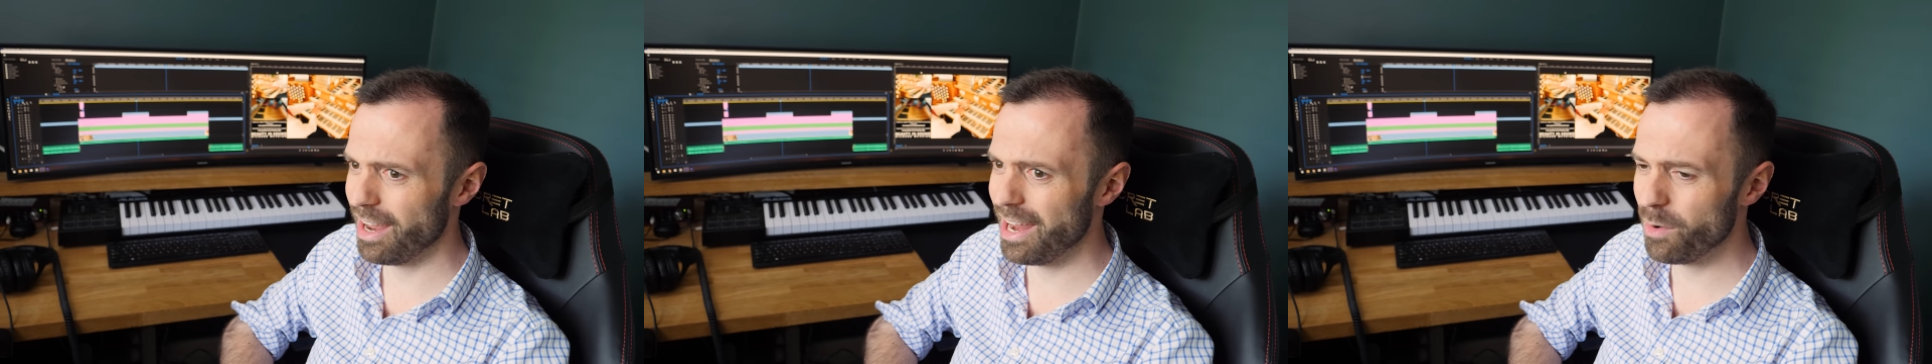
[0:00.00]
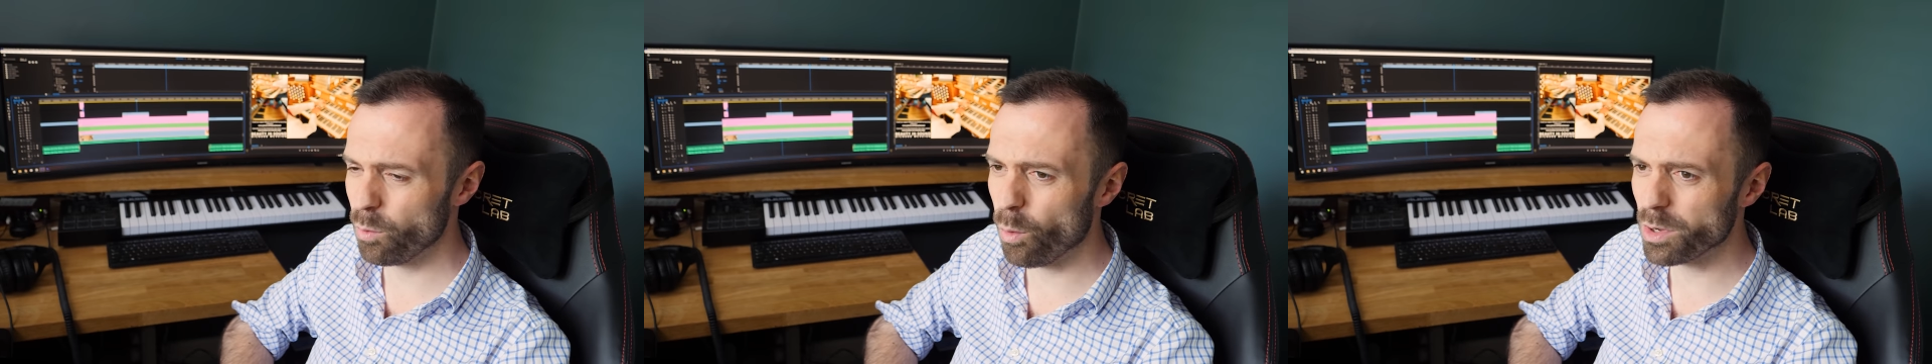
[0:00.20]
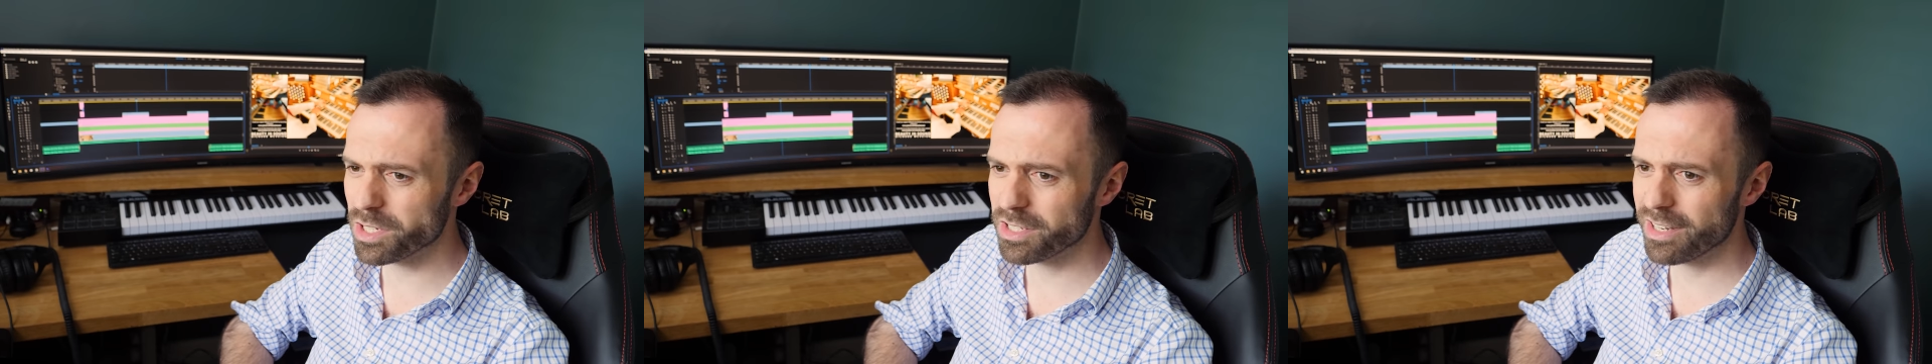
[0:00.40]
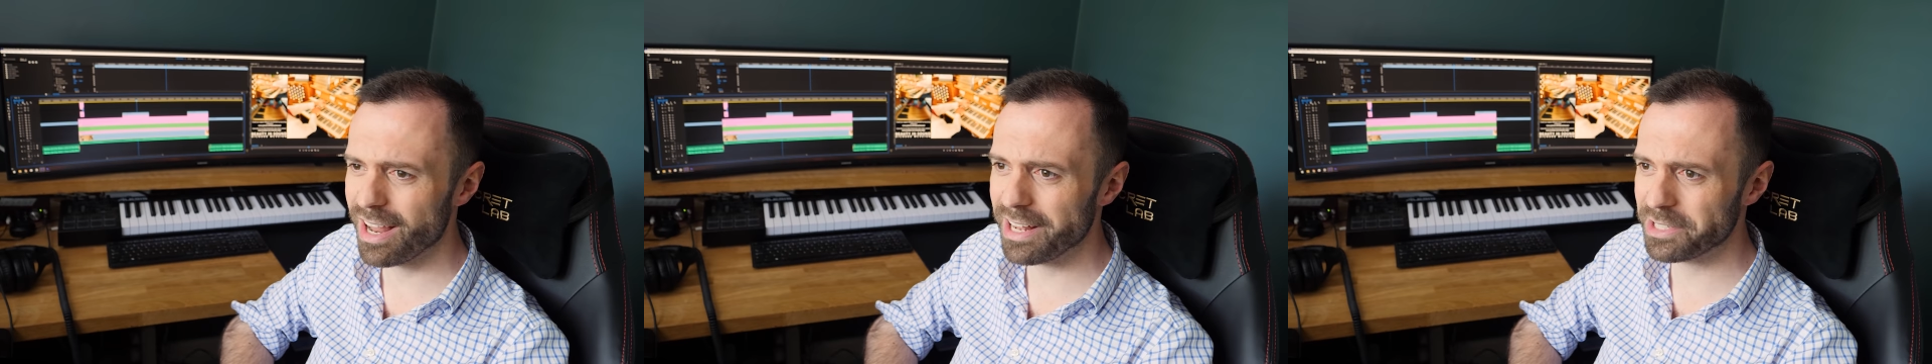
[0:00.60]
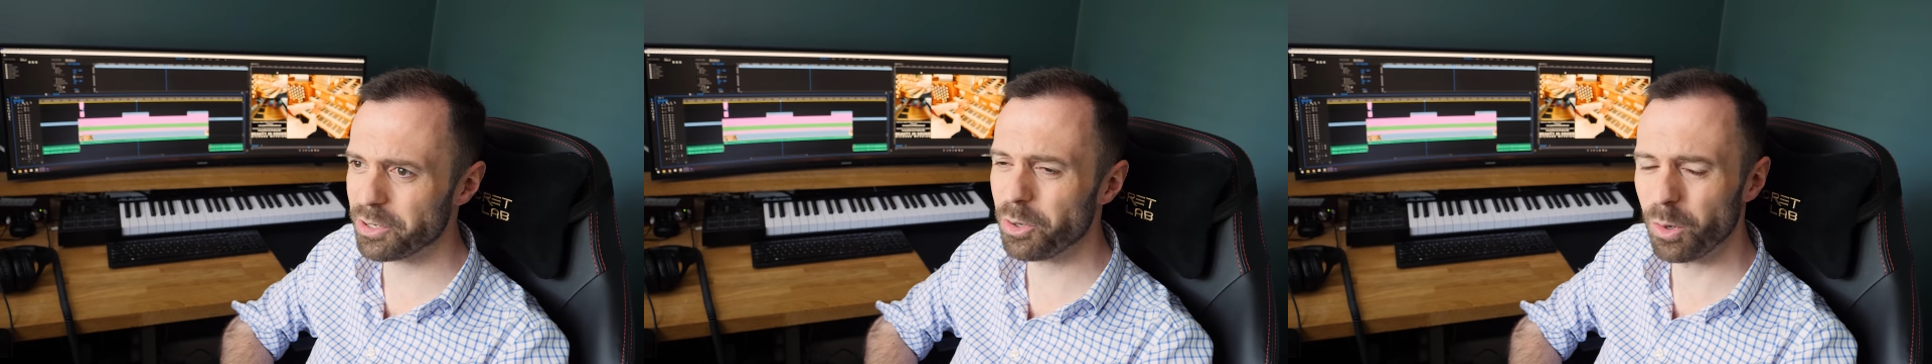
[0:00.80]
it wasn't
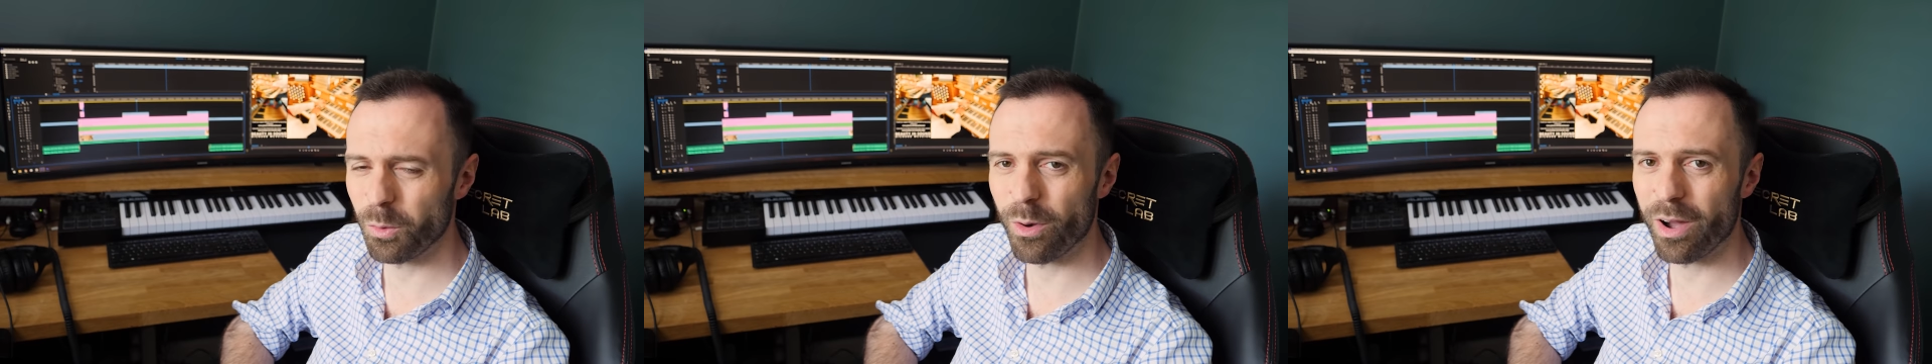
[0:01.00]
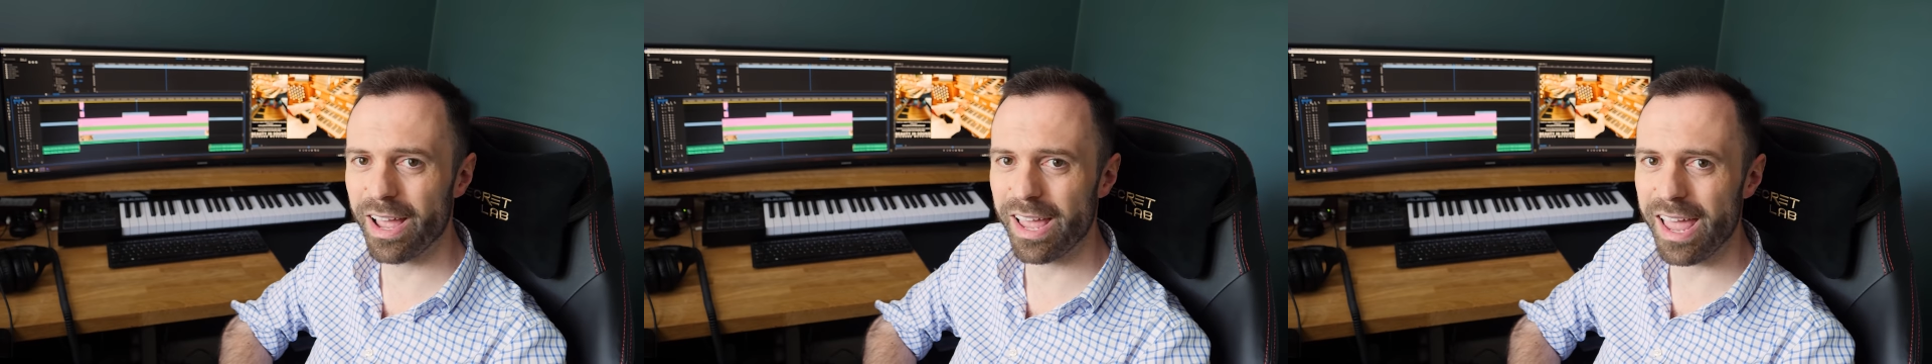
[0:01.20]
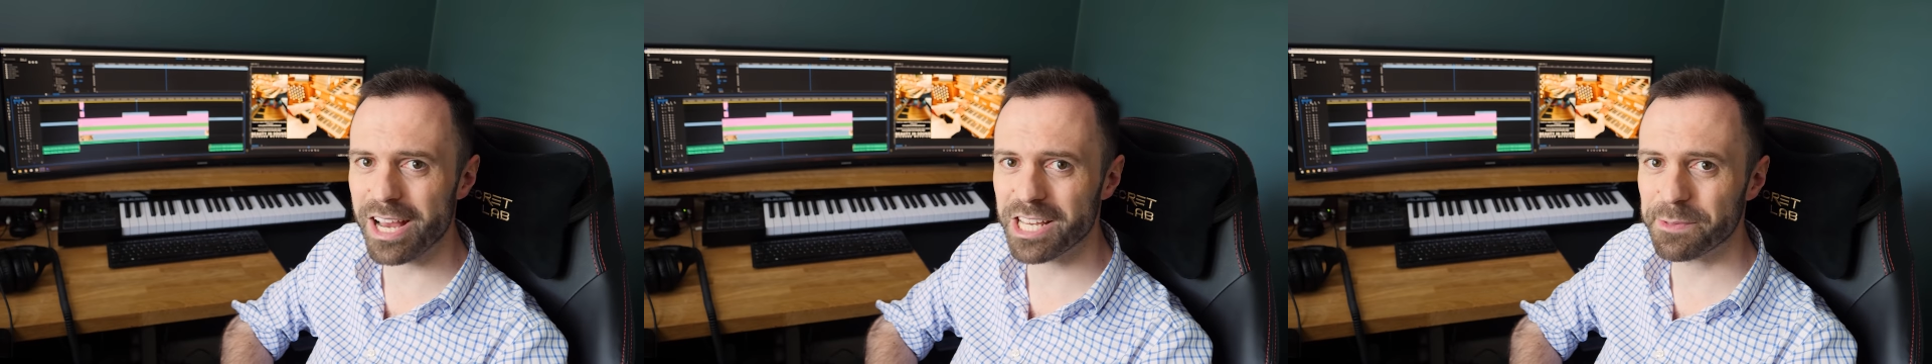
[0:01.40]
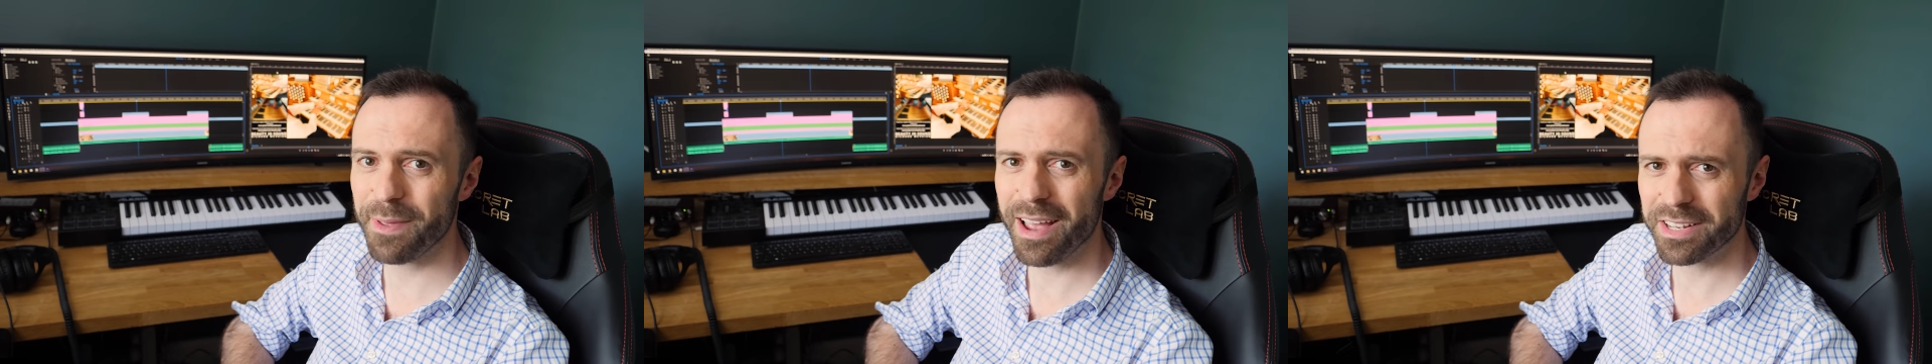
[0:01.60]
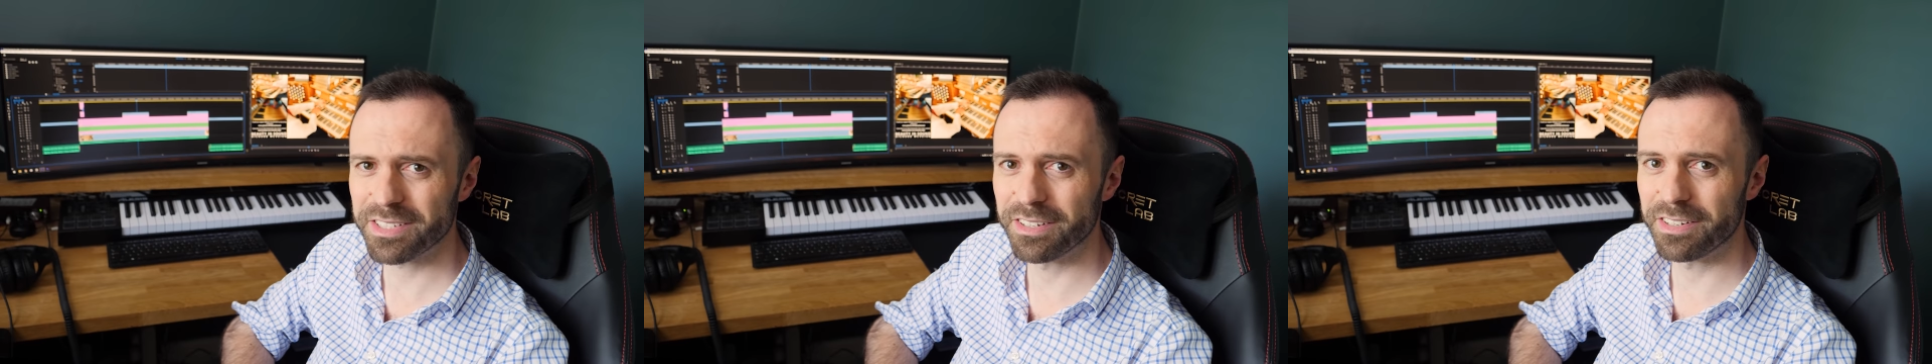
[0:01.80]
at all what I
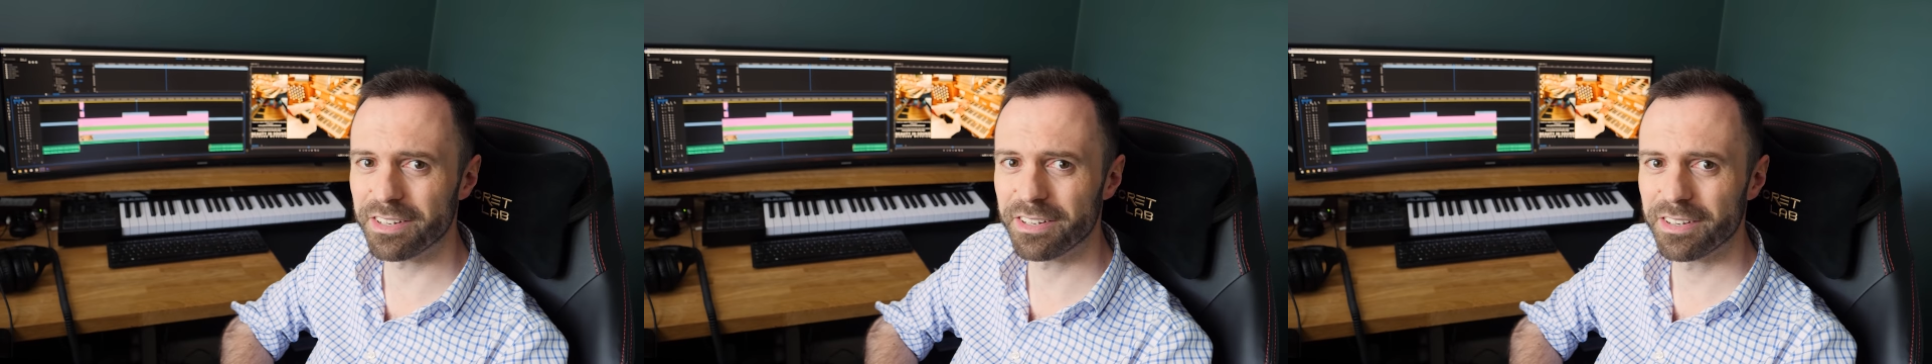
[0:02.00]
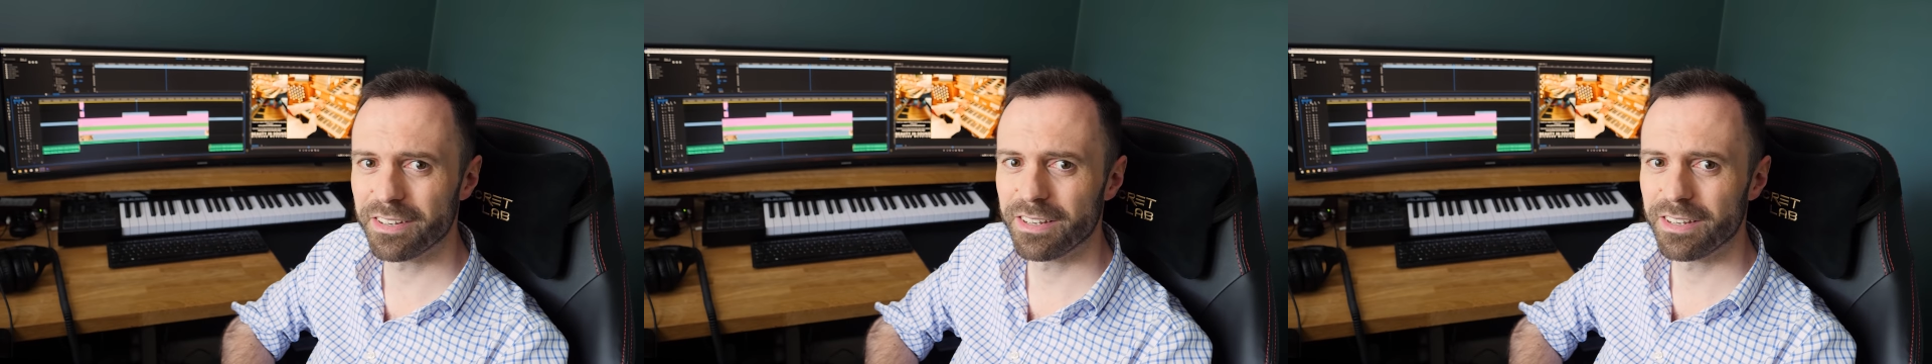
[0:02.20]
expected.